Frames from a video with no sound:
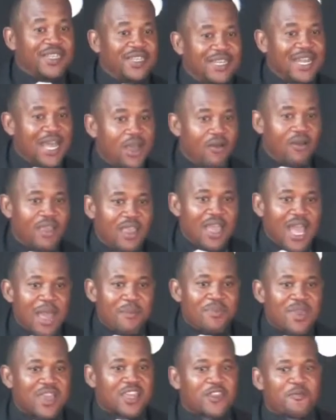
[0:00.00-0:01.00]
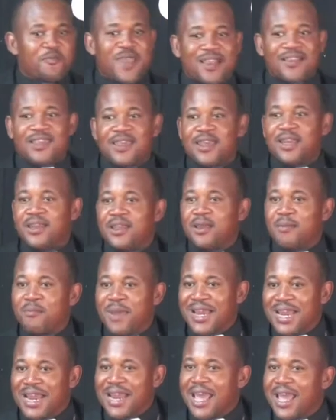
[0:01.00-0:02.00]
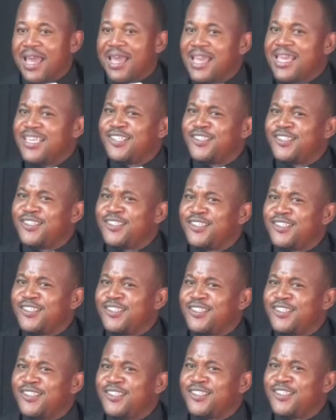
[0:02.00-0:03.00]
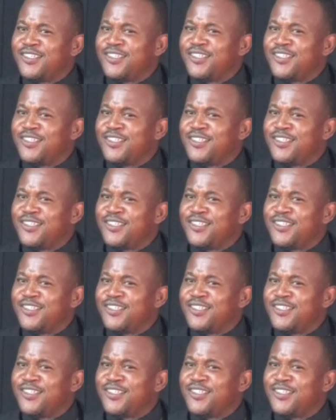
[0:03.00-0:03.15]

now and be expecting banana? It's not possible.